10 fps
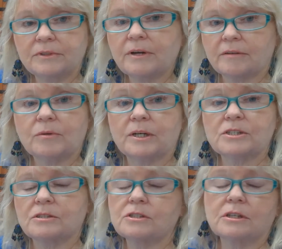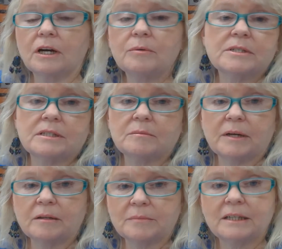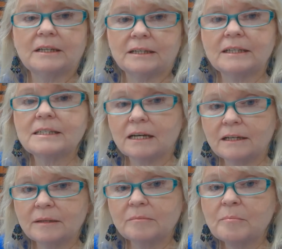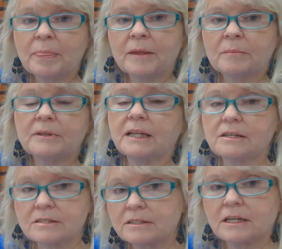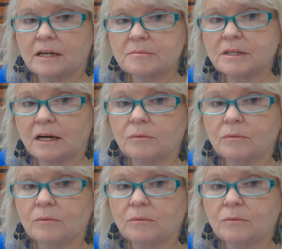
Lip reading: have questions. You can always email me at any time, but that's the times that I